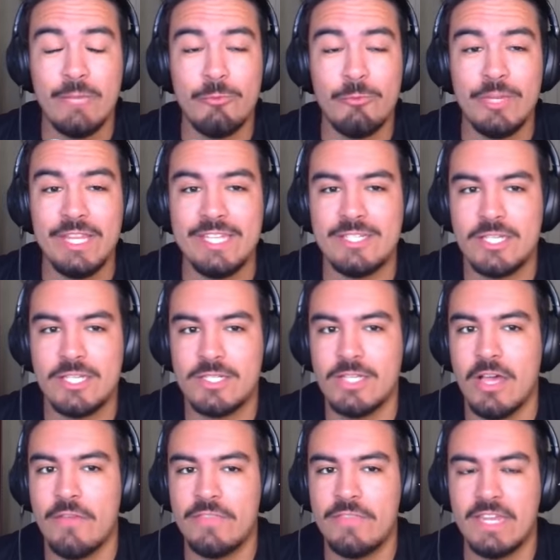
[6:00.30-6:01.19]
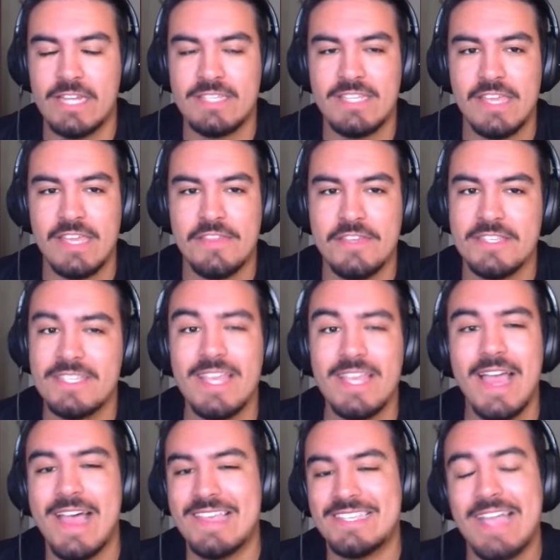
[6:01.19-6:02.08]
really ticked off that I say this,
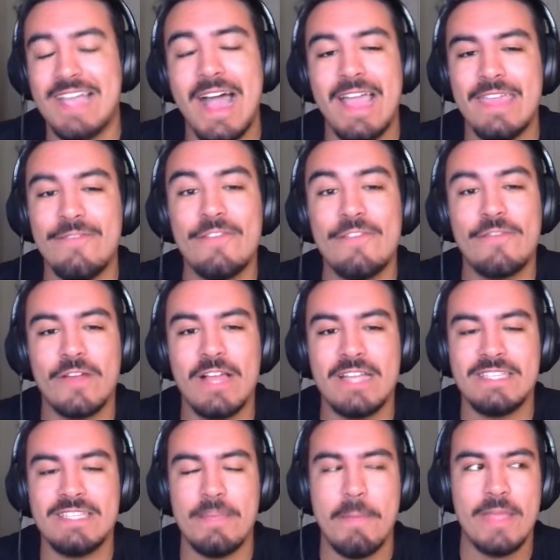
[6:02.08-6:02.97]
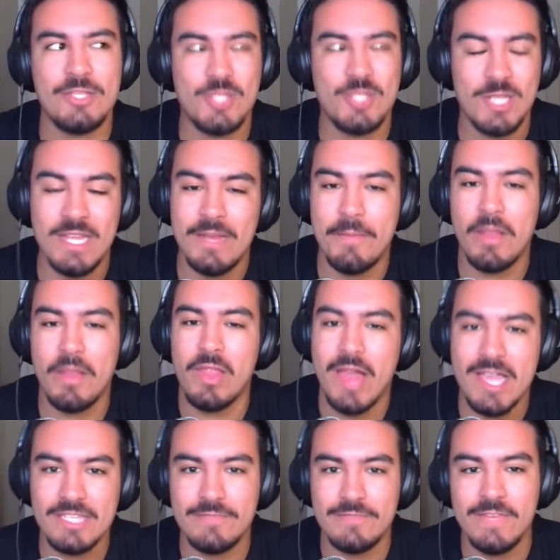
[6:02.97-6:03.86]
as I even forgot to mention it in my
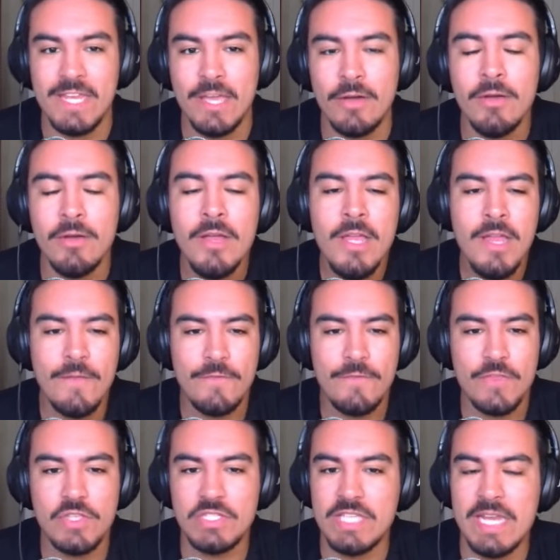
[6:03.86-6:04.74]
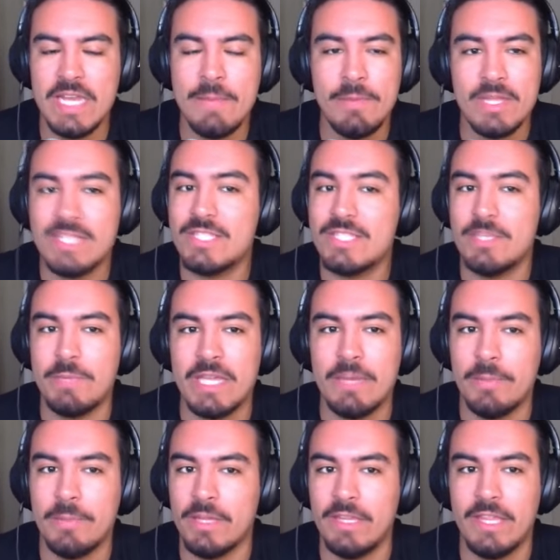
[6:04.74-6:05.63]
last video for the Senate. But to be
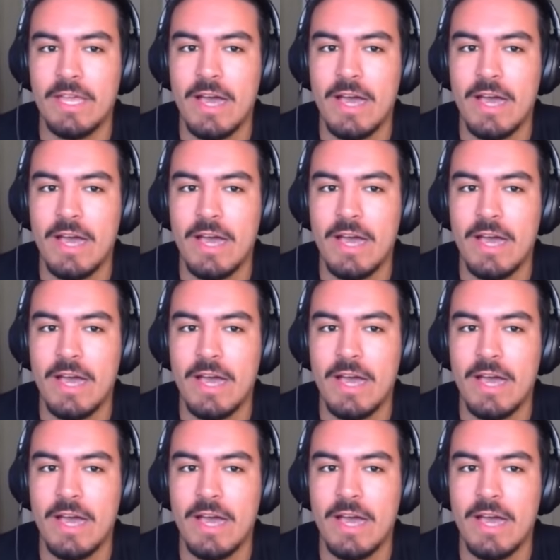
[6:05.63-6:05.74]
completely